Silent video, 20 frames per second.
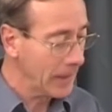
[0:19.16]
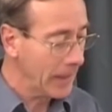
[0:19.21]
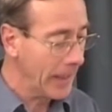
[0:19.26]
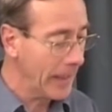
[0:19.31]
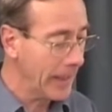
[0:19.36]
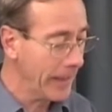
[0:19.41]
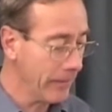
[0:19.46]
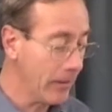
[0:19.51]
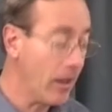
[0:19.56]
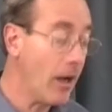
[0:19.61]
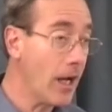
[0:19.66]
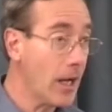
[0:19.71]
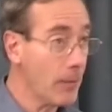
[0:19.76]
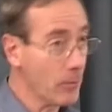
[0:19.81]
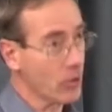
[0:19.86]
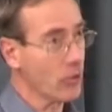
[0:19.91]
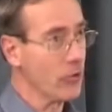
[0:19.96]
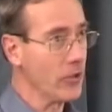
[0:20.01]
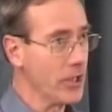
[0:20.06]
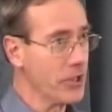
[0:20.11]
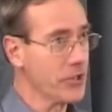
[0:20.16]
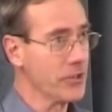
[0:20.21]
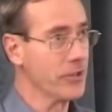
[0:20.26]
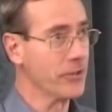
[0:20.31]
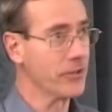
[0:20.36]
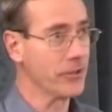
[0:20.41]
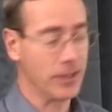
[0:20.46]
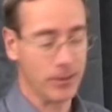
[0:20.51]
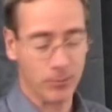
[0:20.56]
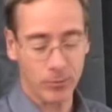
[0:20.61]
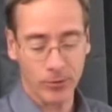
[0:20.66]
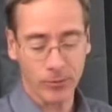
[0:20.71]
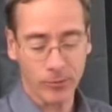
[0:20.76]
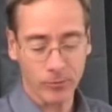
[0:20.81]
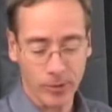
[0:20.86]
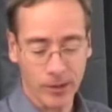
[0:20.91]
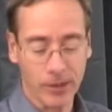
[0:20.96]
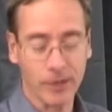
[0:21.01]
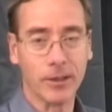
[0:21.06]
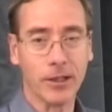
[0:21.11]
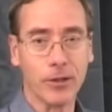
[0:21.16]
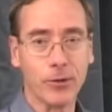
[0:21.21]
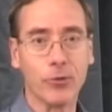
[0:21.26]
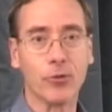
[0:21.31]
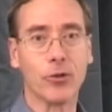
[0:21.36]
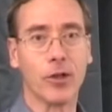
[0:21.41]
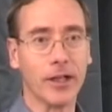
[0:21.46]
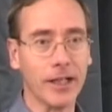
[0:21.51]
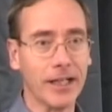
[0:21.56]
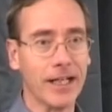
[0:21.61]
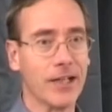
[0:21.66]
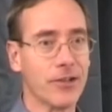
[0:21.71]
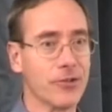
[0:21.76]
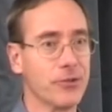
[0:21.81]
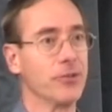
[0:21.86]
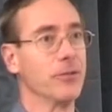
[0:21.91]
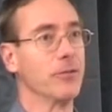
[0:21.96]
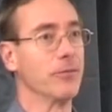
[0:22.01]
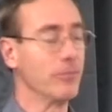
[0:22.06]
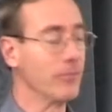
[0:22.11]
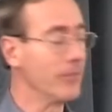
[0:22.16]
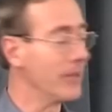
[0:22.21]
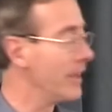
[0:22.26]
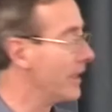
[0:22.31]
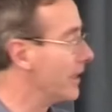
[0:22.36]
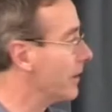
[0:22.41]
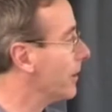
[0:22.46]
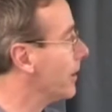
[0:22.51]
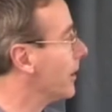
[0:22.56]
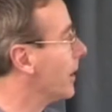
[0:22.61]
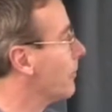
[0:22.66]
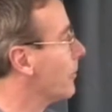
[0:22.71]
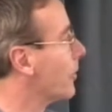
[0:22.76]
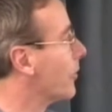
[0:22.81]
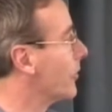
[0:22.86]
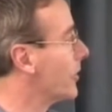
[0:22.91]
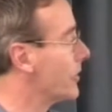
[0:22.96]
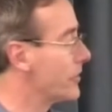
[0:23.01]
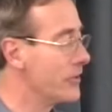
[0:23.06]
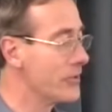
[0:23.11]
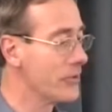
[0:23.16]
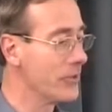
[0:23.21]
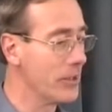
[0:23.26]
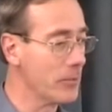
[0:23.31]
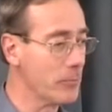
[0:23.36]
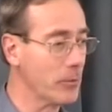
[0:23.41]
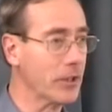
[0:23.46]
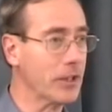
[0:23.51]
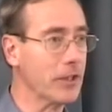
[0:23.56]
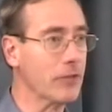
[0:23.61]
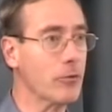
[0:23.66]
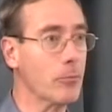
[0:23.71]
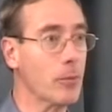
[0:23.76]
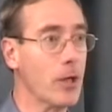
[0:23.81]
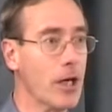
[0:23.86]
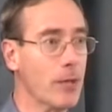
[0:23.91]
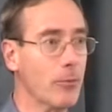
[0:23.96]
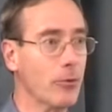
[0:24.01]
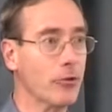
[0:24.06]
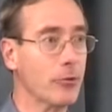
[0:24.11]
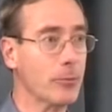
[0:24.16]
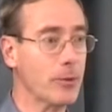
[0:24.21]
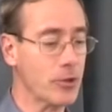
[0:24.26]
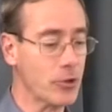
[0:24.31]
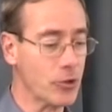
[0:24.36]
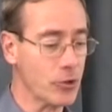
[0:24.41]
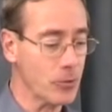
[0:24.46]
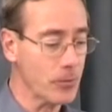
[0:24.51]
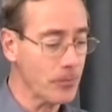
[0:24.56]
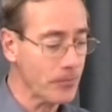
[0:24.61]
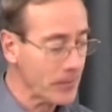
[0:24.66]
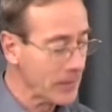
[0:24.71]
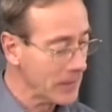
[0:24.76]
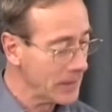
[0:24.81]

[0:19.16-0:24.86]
And I am a creationist. I won't uh, let you try and guess that. I am a creationist, and I believe the Bible to be true.